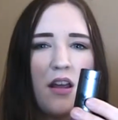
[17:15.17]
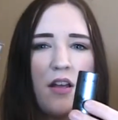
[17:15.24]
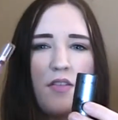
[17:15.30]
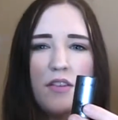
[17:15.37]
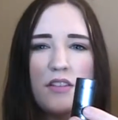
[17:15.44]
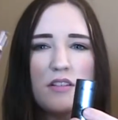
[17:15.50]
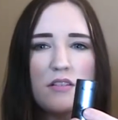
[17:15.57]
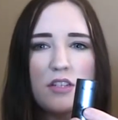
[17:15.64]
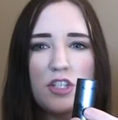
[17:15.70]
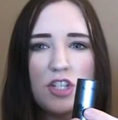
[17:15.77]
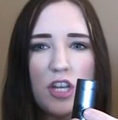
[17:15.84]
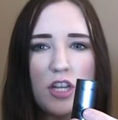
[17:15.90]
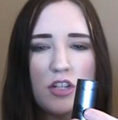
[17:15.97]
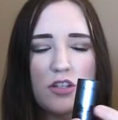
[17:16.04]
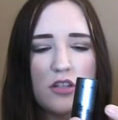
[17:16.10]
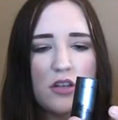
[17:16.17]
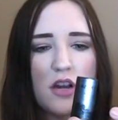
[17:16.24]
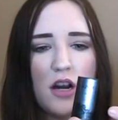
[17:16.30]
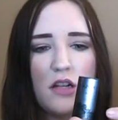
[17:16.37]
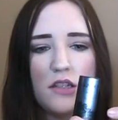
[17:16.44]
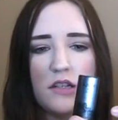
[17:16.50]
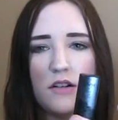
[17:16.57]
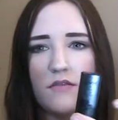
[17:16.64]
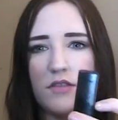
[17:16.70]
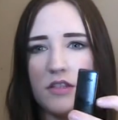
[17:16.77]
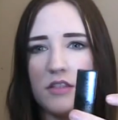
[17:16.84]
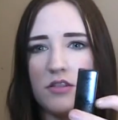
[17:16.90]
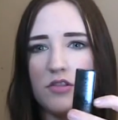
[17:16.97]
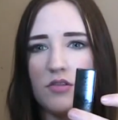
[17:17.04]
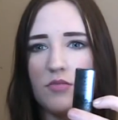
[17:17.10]
This doesn't change the color of
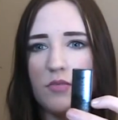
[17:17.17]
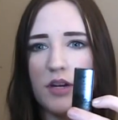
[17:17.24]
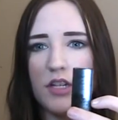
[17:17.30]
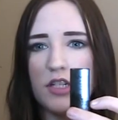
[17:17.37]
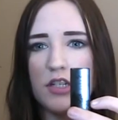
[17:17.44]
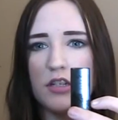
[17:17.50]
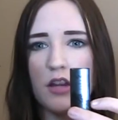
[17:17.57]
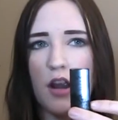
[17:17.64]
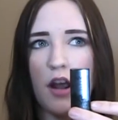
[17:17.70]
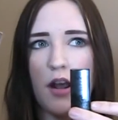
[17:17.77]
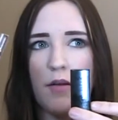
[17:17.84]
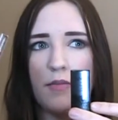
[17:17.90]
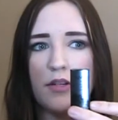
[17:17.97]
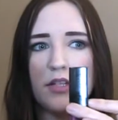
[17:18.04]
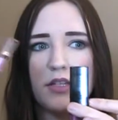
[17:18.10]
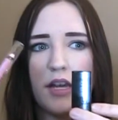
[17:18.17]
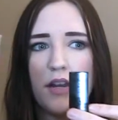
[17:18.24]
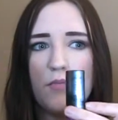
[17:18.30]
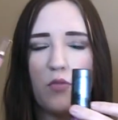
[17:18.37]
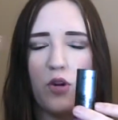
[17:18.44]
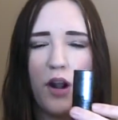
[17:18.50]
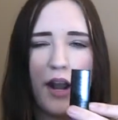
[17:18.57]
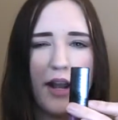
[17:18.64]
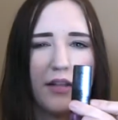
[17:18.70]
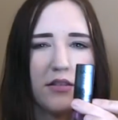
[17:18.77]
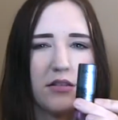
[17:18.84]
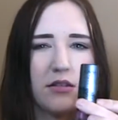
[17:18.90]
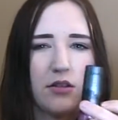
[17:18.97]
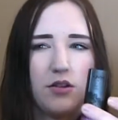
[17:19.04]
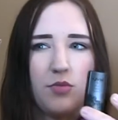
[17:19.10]
this too much. It just kind of more adds
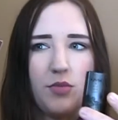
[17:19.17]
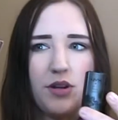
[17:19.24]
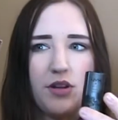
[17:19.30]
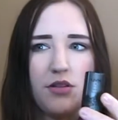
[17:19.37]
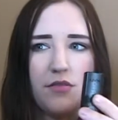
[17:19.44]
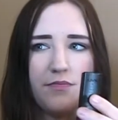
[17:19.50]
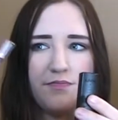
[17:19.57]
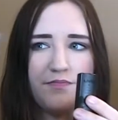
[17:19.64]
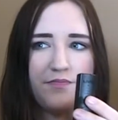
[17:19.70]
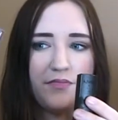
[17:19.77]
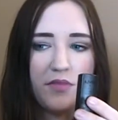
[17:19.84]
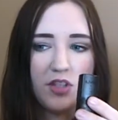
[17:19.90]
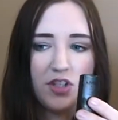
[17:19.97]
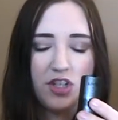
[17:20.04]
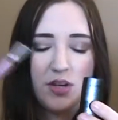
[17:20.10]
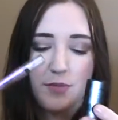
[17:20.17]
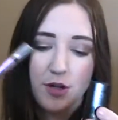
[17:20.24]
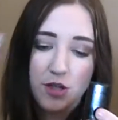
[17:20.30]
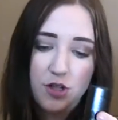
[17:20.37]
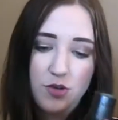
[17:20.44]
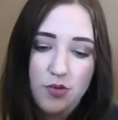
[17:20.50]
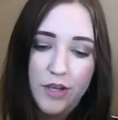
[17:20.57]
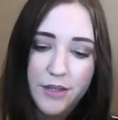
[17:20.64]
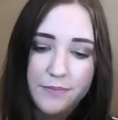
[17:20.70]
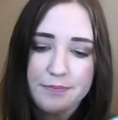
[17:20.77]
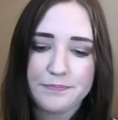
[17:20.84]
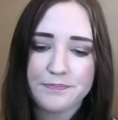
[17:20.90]
a little bit of shimmer to it.